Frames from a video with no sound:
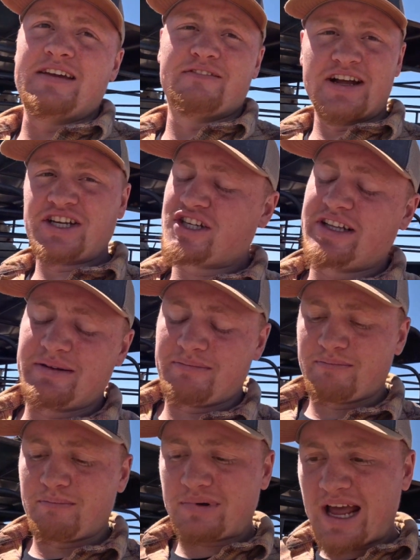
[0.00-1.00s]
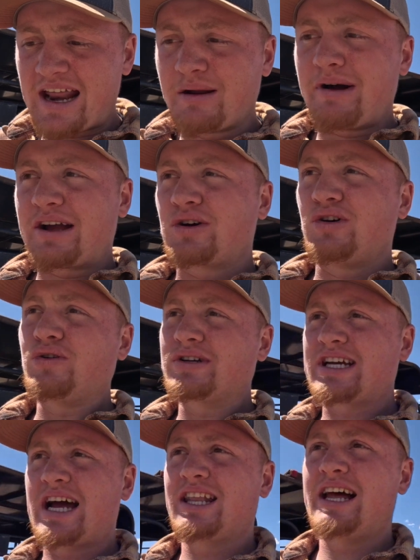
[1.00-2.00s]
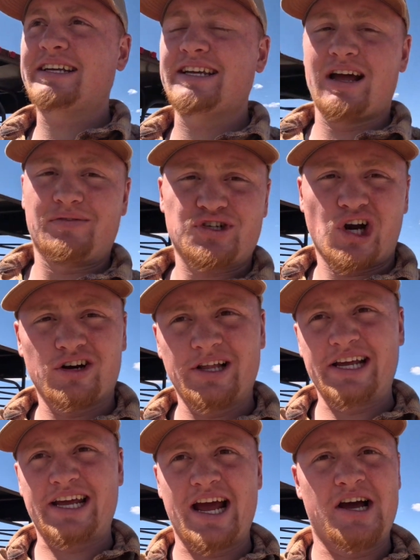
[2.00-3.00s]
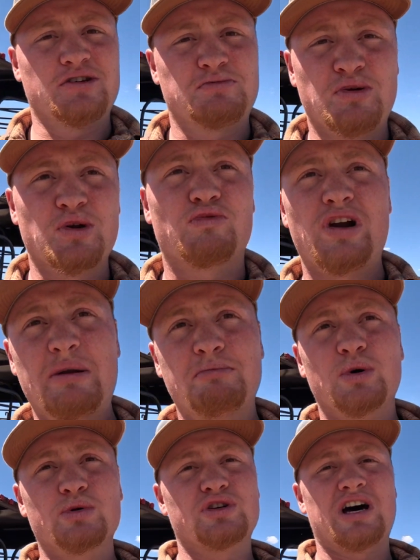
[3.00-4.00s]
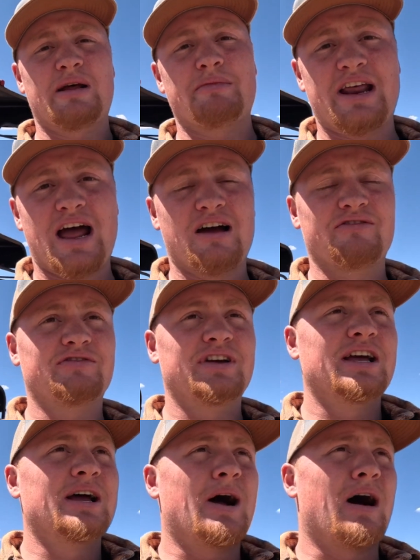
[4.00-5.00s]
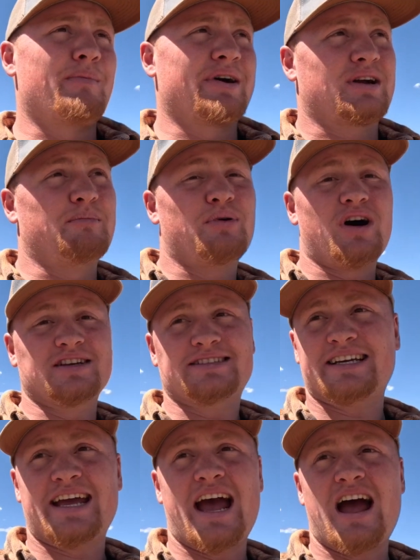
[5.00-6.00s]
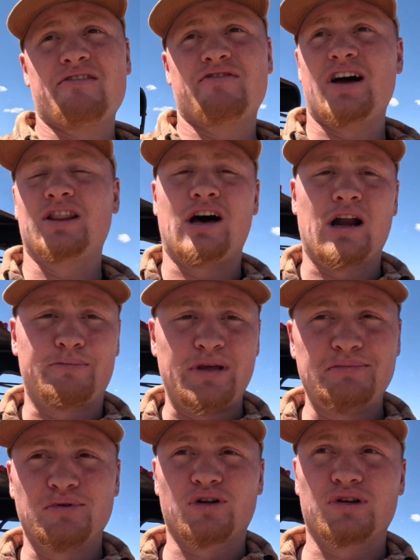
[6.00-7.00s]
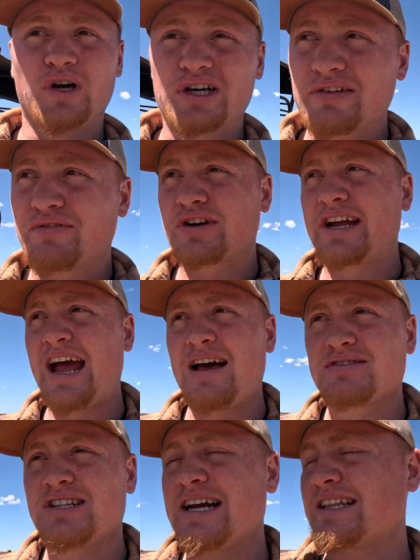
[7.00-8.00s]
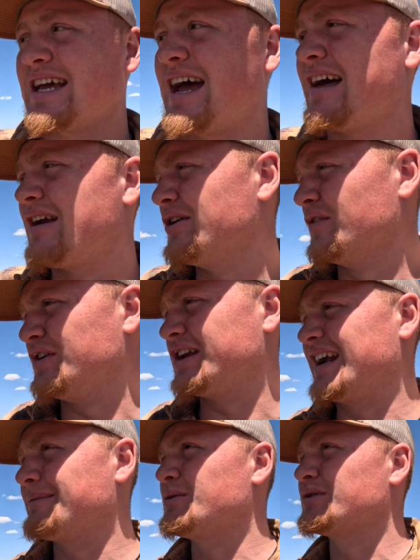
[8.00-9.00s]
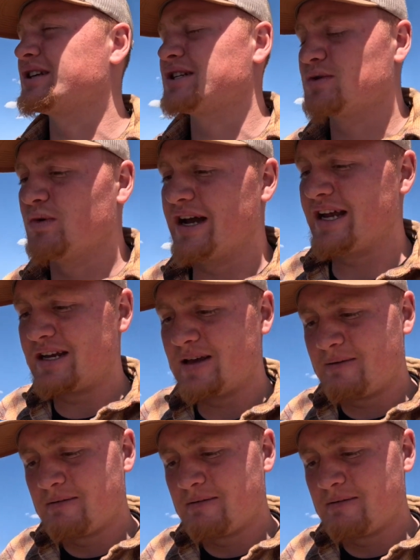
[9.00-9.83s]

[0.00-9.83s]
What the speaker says: Eventually, kind of my goal is I'd like to have Charolais cows, put Red Bull on them, and have a composite calf. A lot of people are looking for calves like that. I don't know if you can hear me with this wind.